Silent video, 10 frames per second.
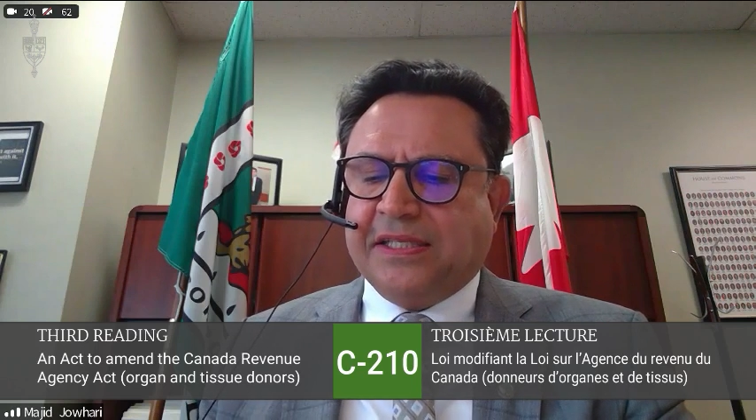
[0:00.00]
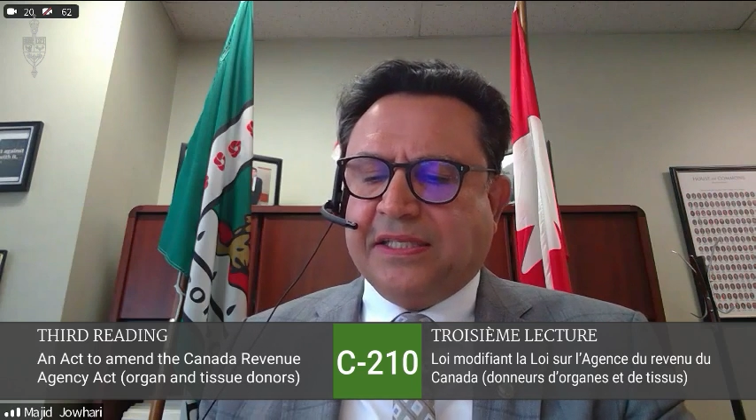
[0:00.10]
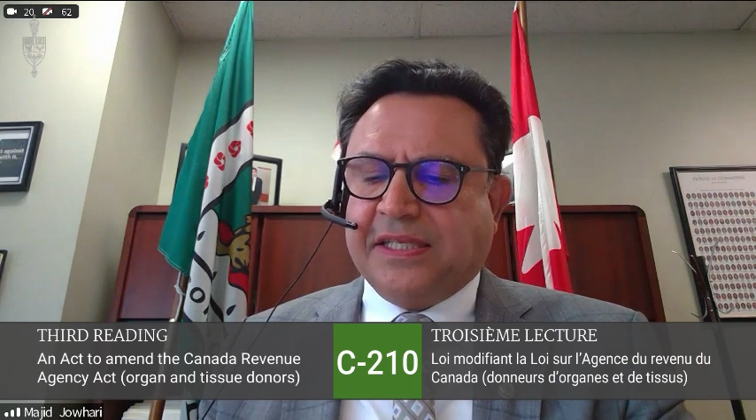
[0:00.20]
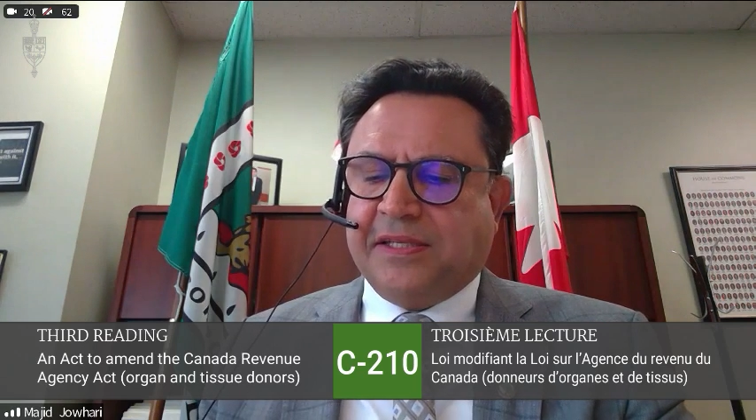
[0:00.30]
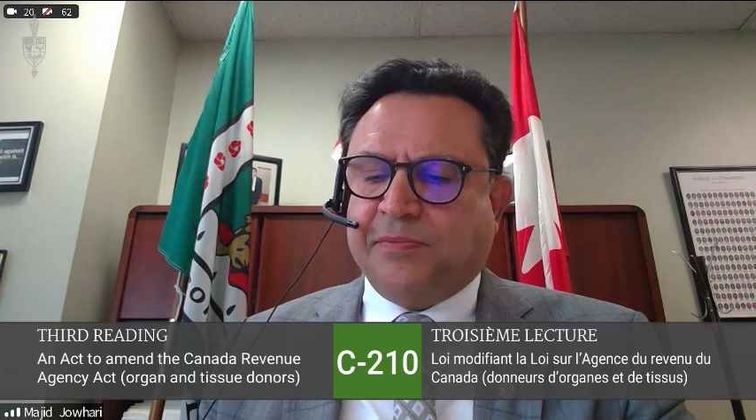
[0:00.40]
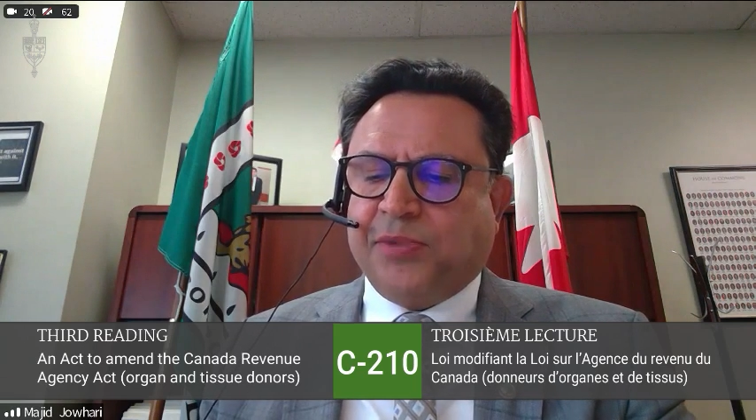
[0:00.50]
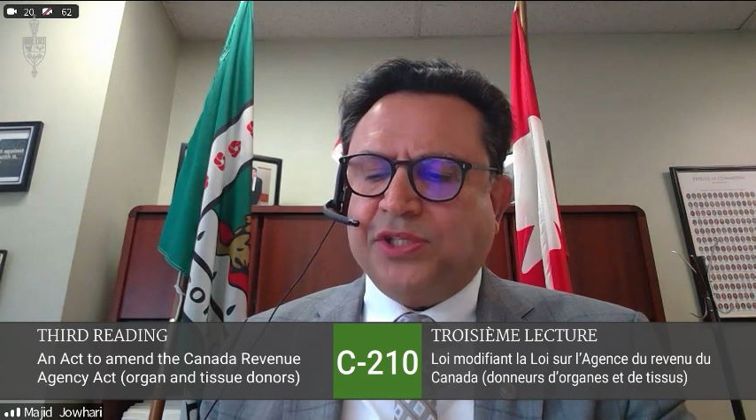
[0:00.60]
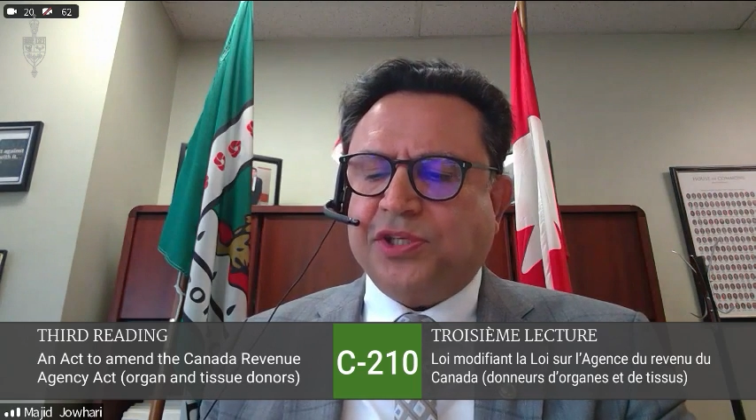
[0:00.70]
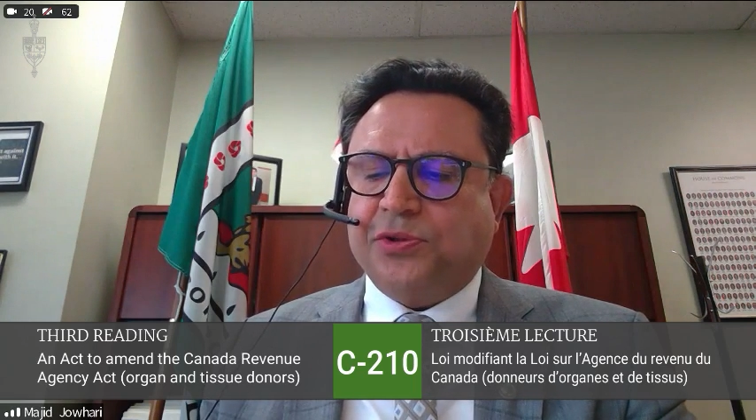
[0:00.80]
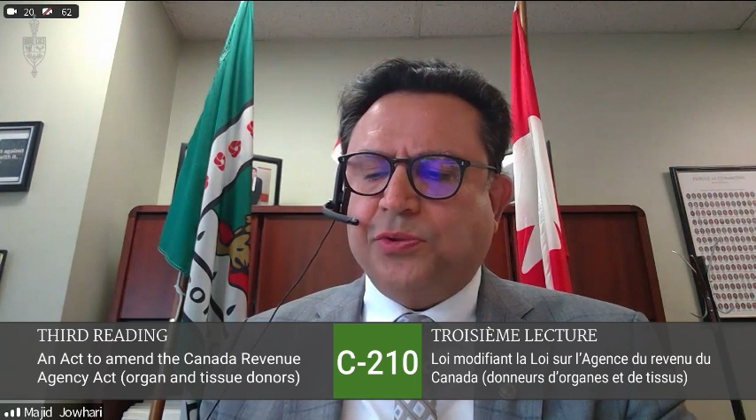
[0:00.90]
that in
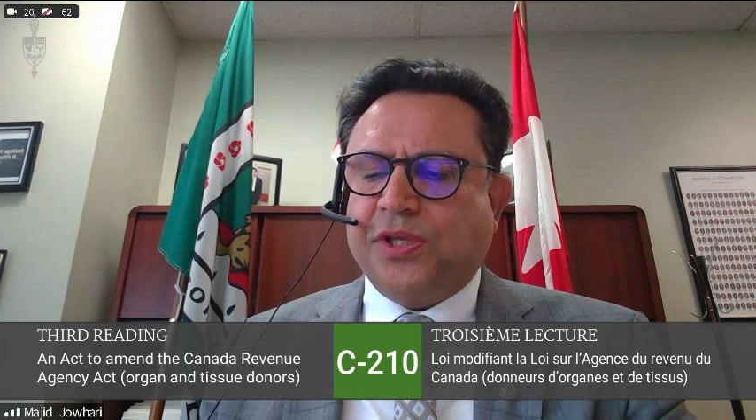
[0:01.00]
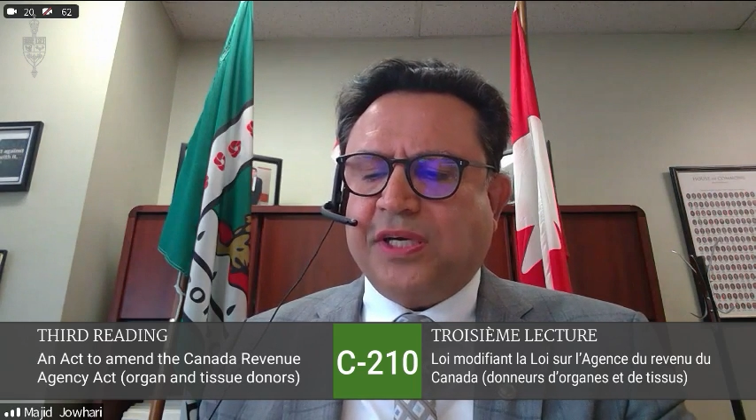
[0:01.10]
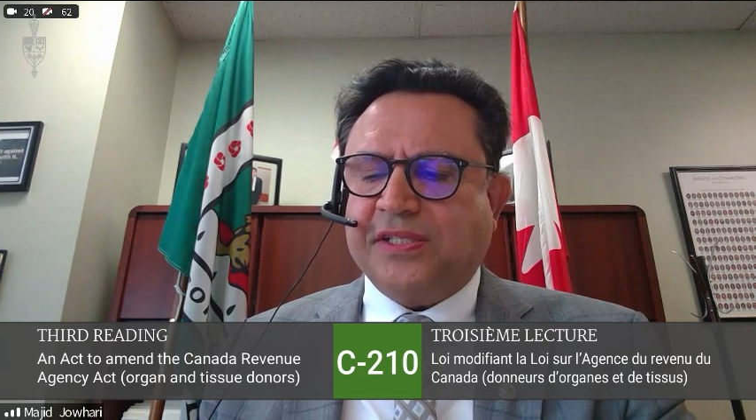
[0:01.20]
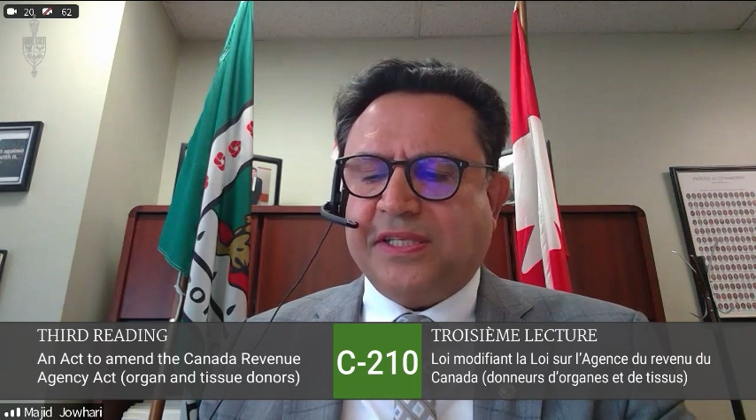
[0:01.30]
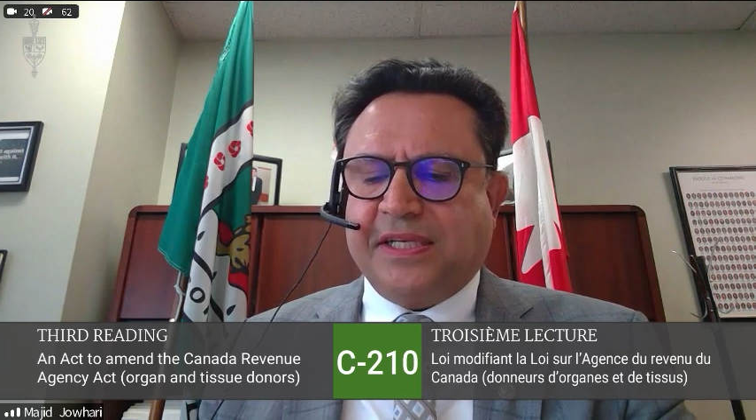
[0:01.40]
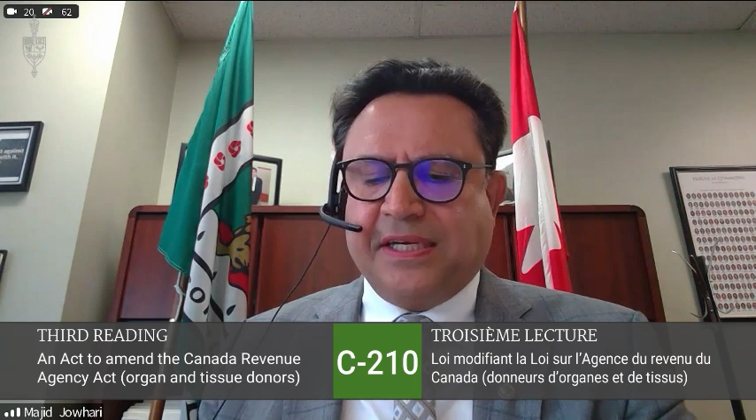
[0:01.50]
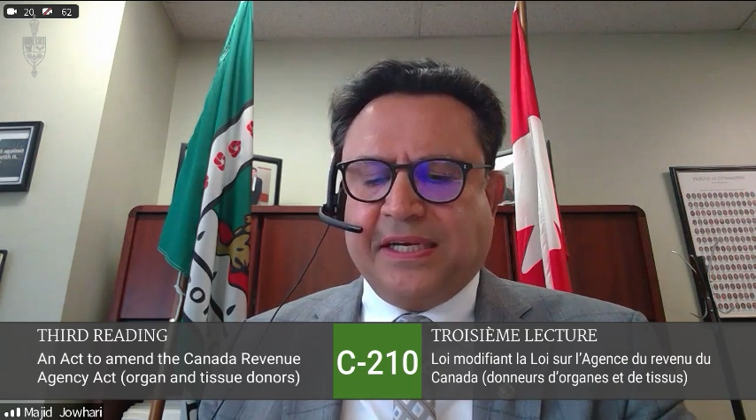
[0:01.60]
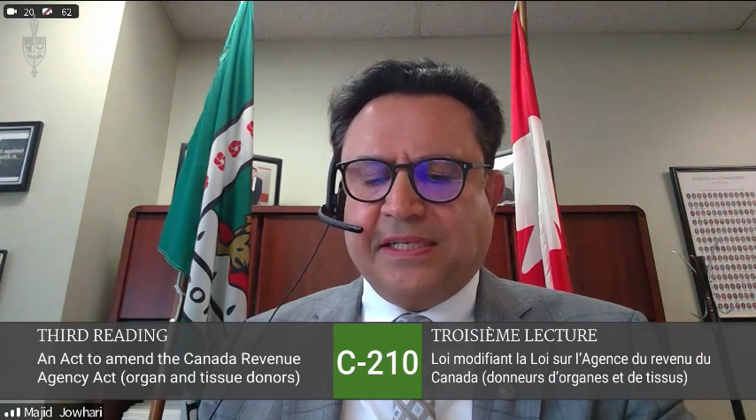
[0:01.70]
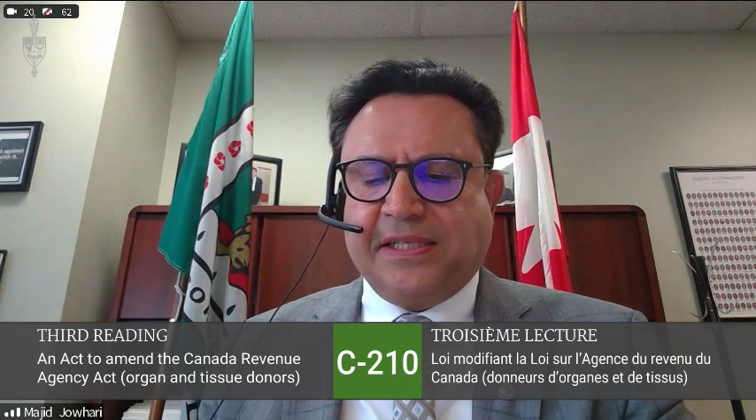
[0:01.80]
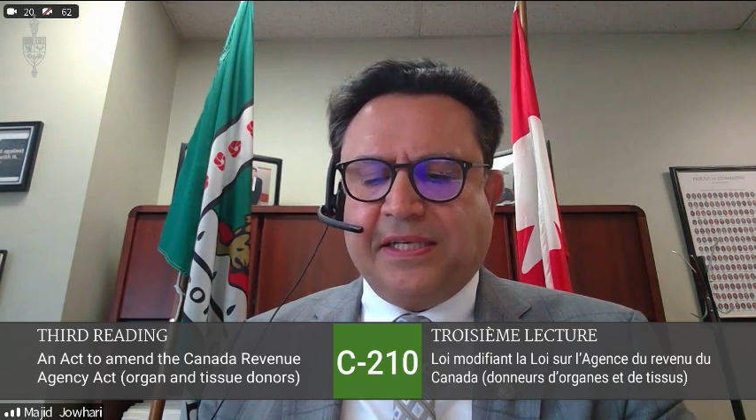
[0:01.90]
Budget
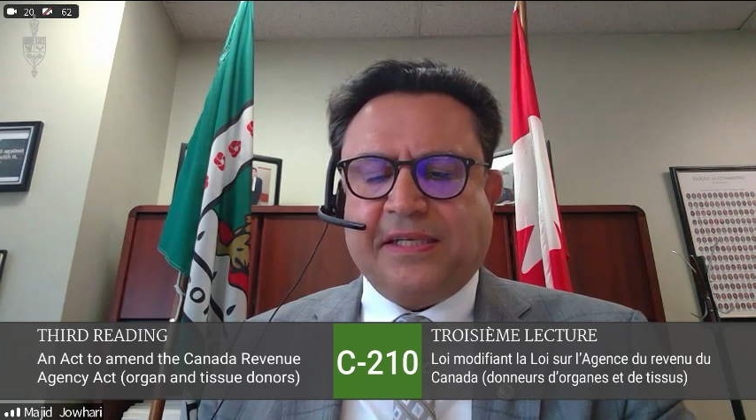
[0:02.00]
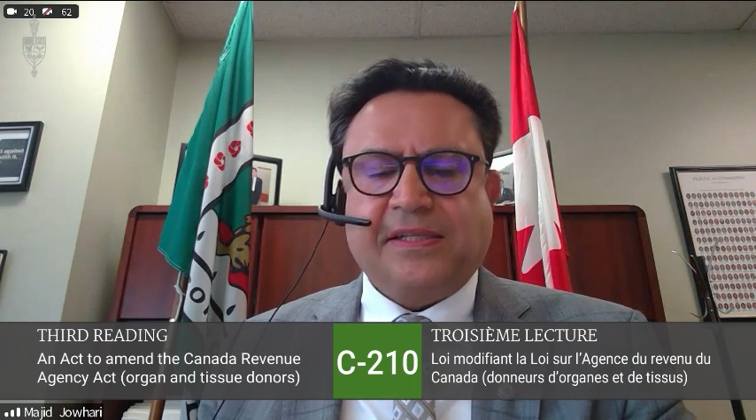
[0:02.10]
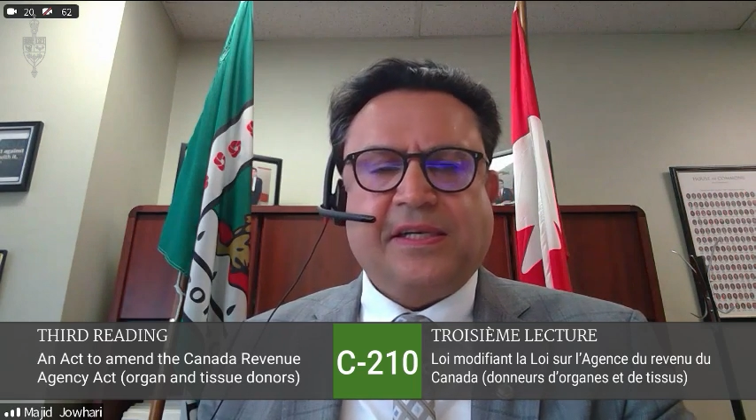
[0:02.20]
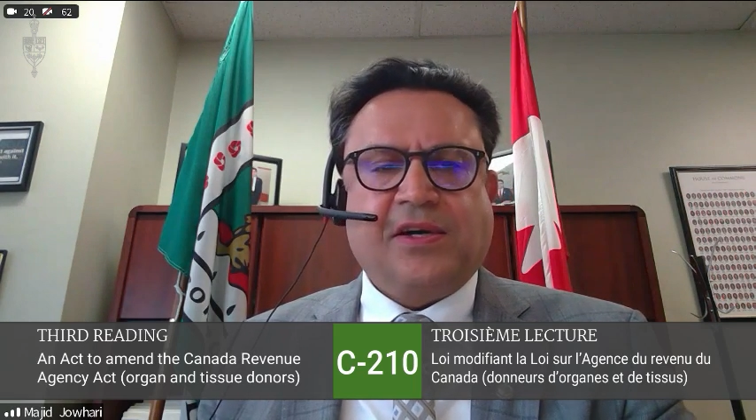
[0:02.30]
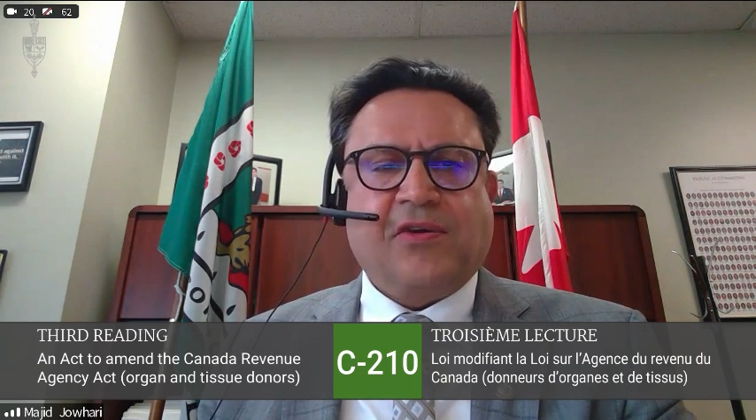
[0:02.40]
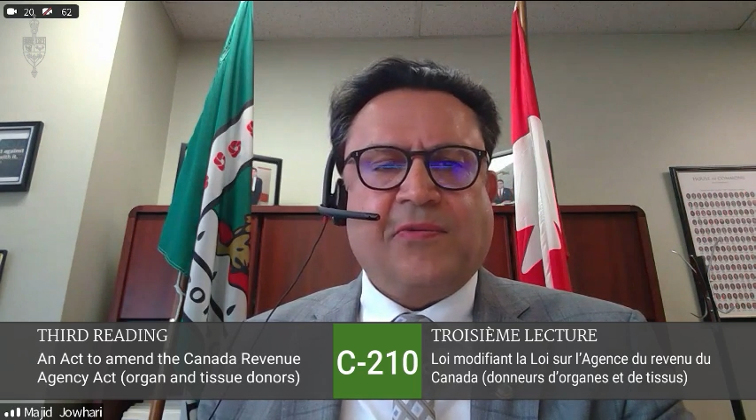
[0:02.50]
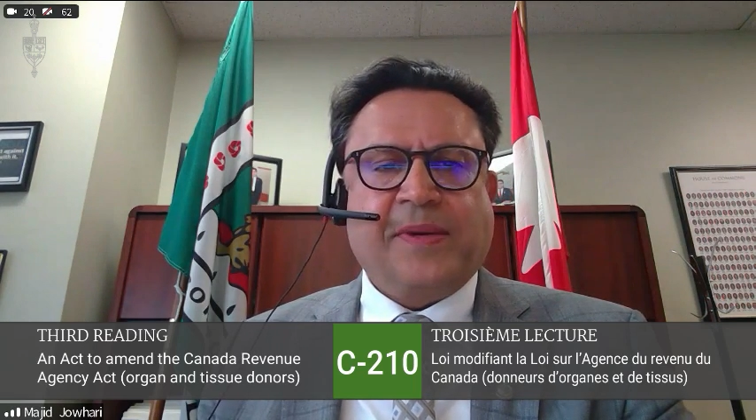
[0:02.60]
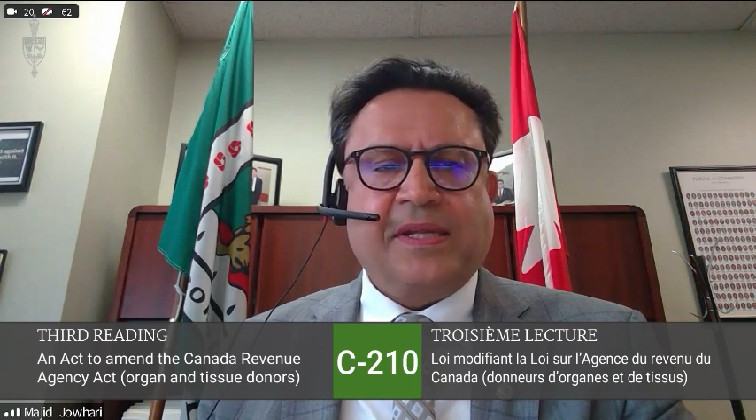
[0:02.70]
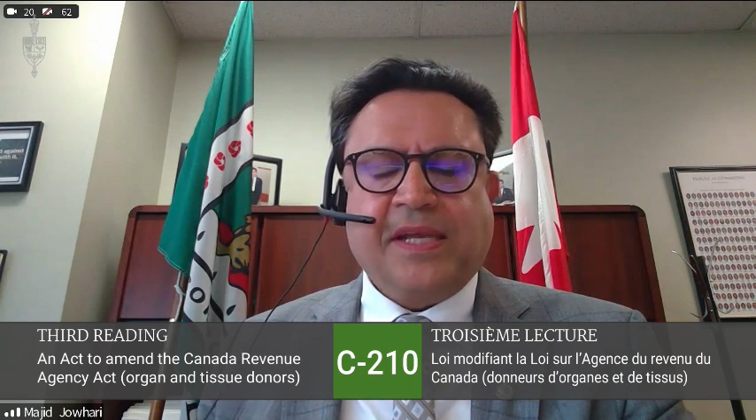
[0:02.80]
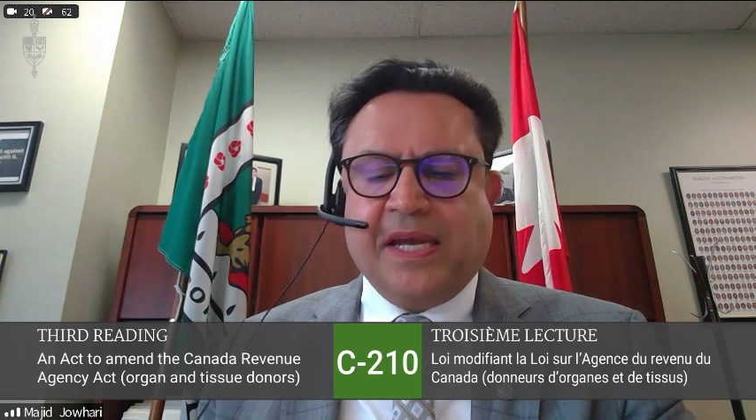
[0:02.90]
2019, the
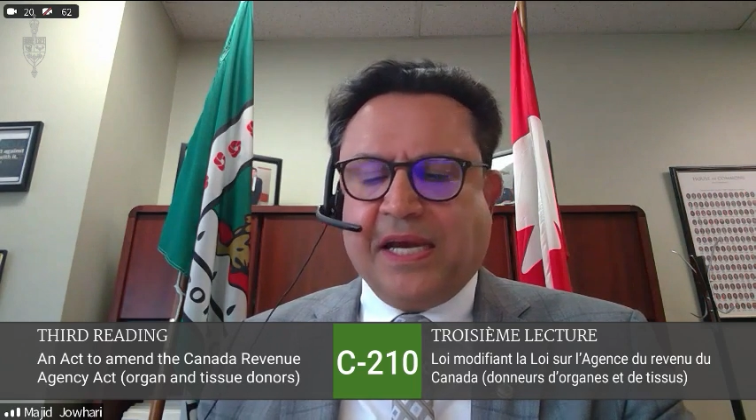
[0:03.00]
government